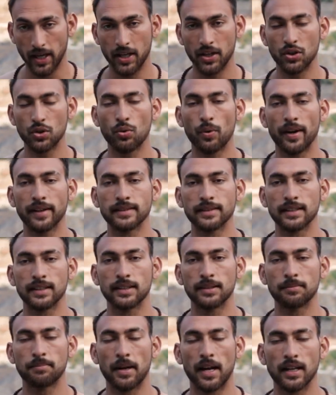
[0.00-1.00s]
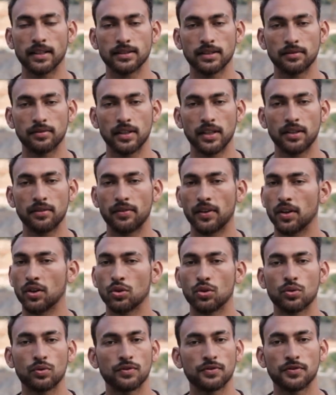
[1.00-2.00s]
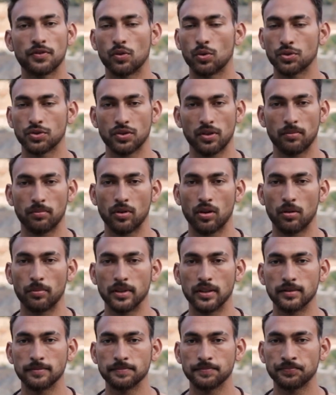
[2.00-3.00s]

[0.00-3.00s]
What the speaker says: and you exhale passively, where you don't force your abdomen.